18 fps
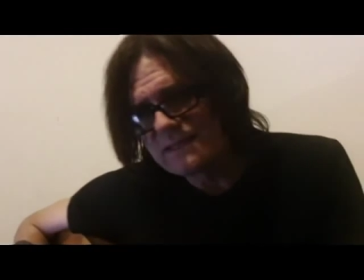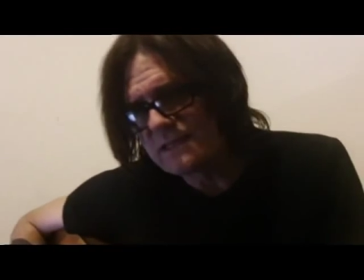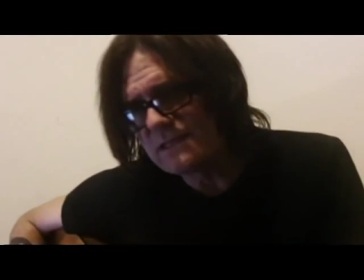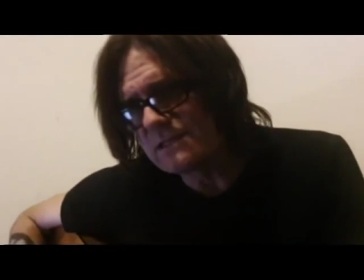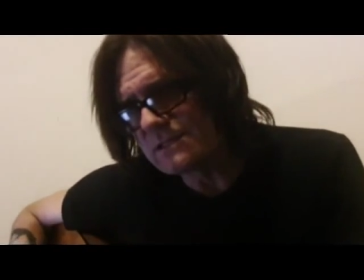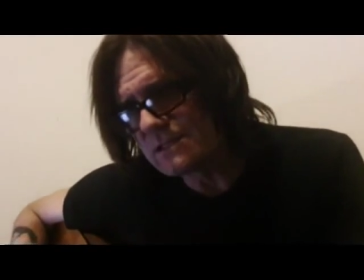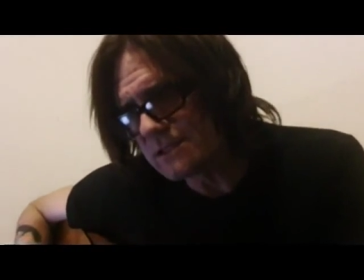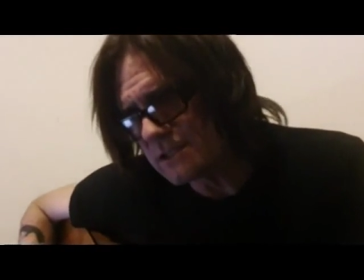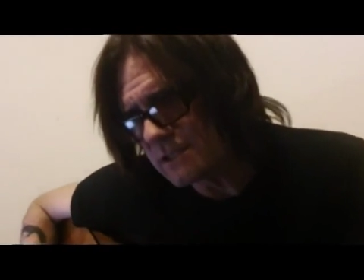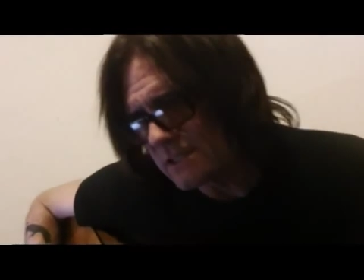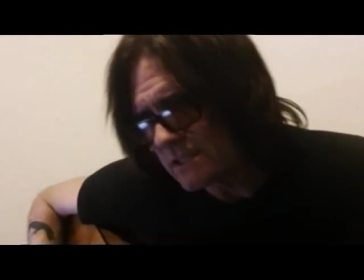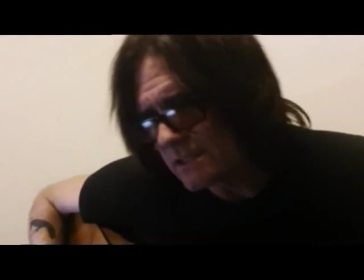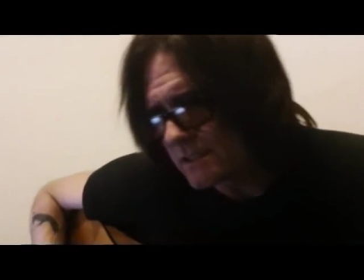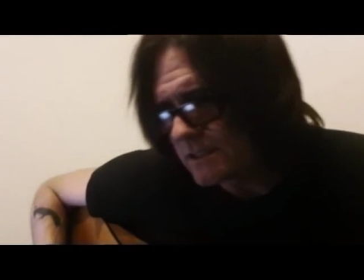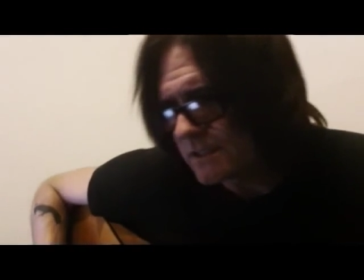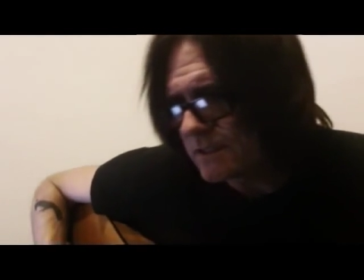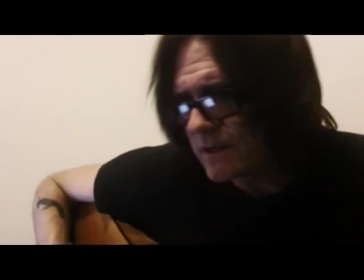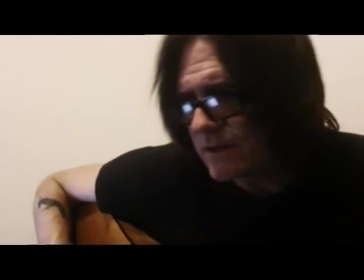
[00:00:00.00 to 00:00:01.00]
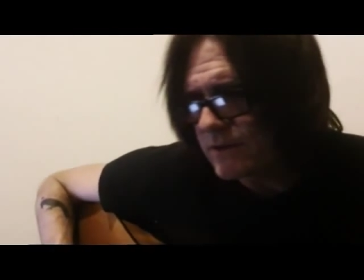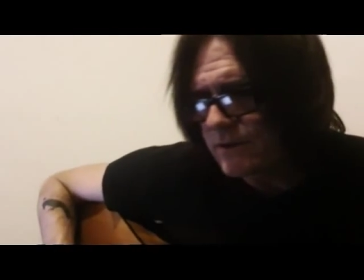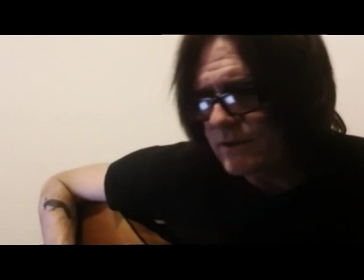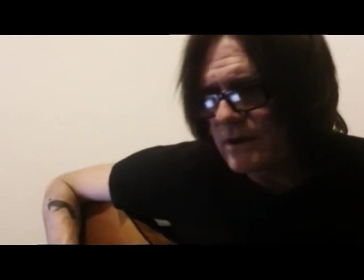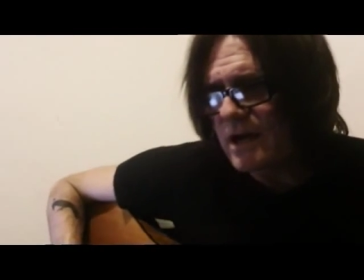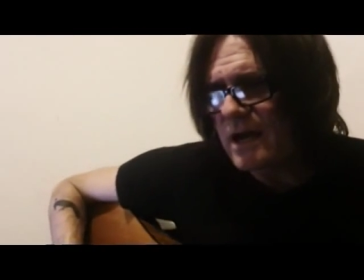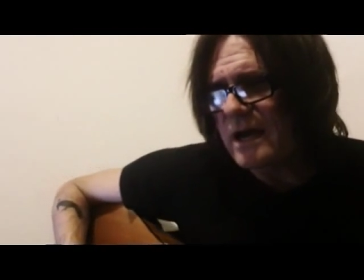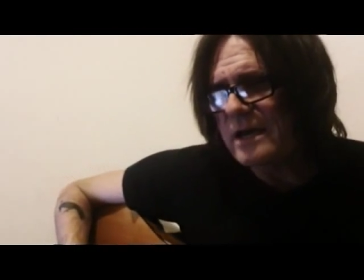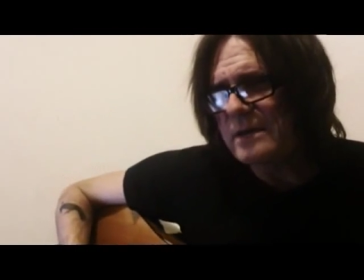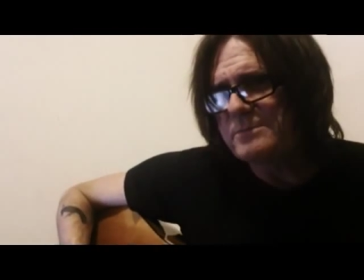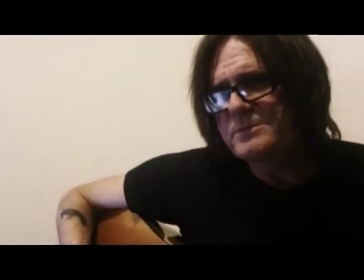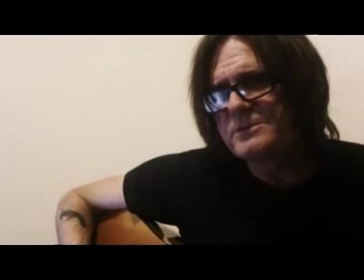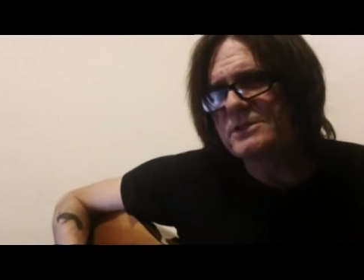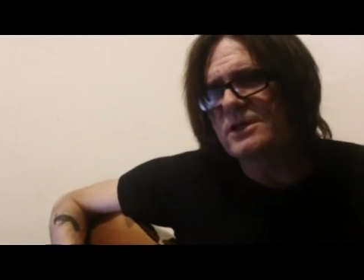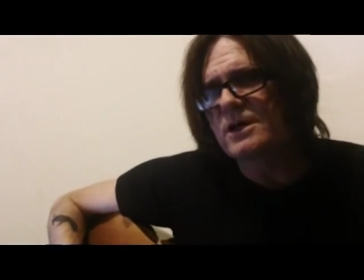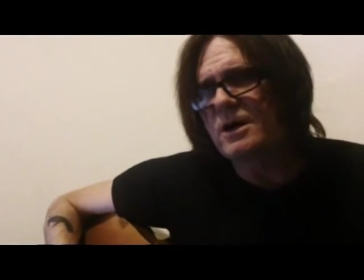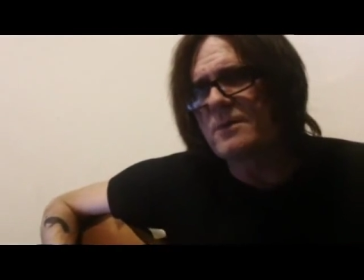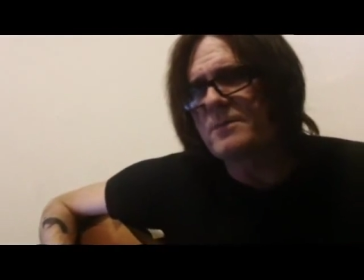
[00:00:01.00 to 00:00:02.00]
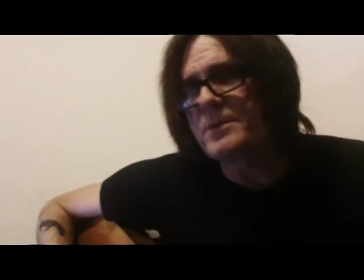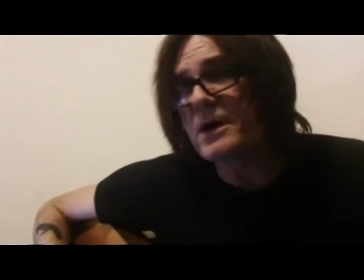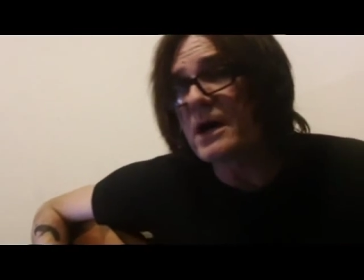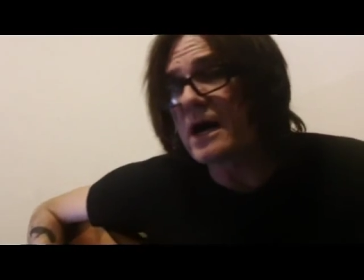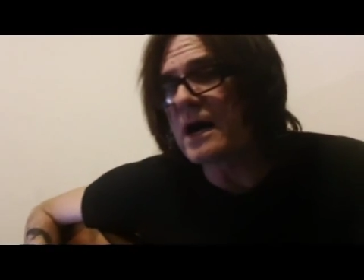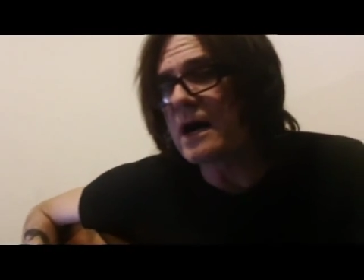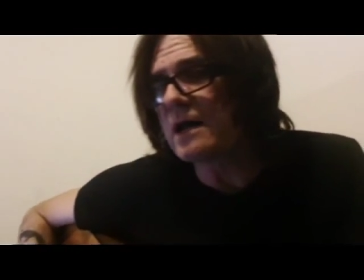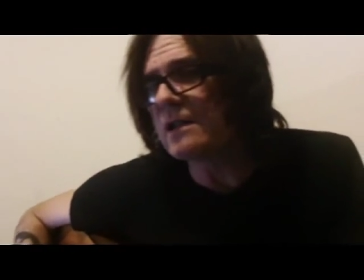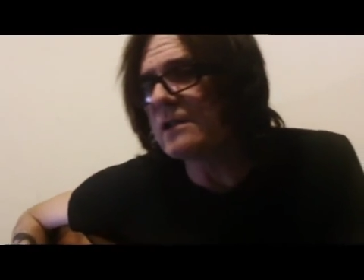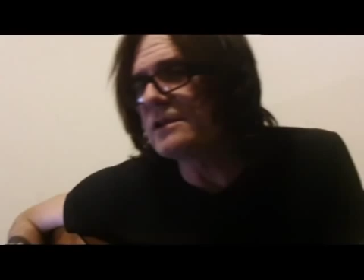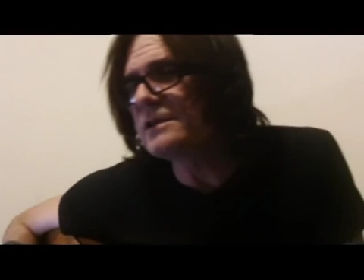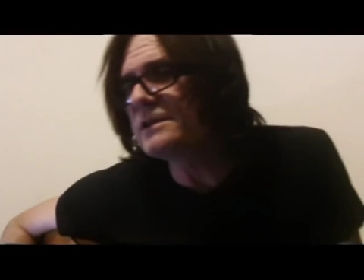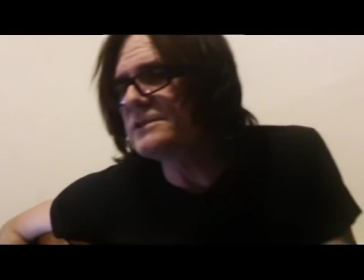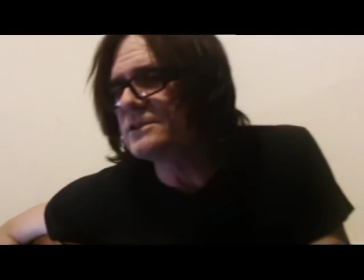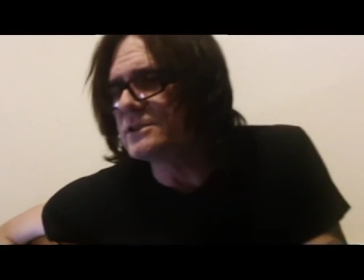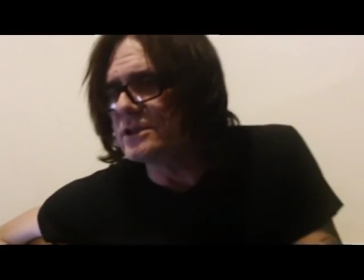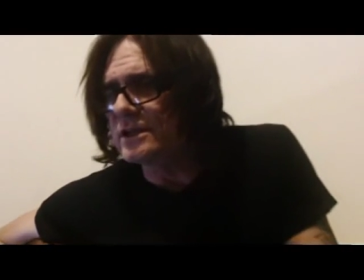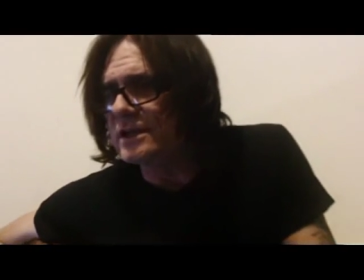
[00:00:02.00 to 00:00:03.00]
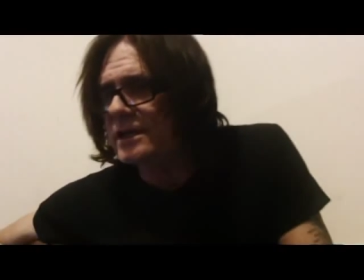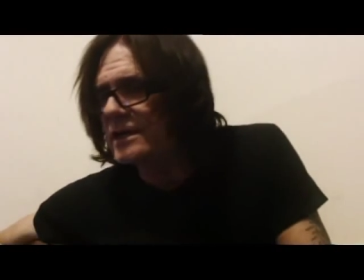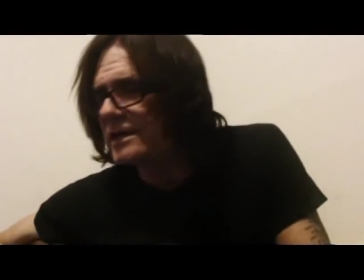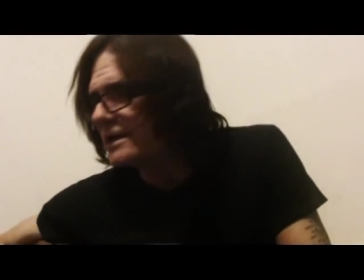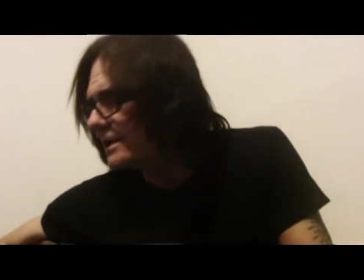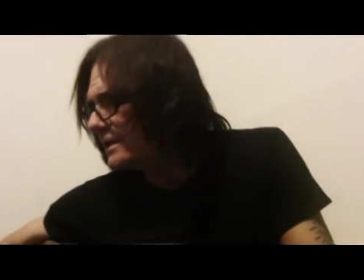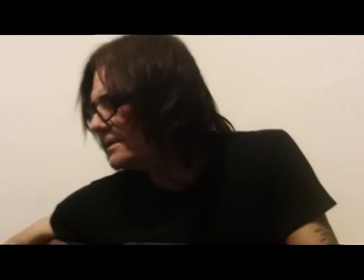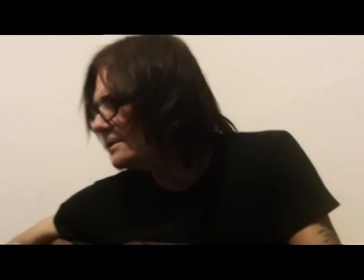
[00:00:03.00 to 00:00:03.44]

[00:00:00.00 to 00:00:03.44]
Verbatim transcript: It's just another hyped up holiday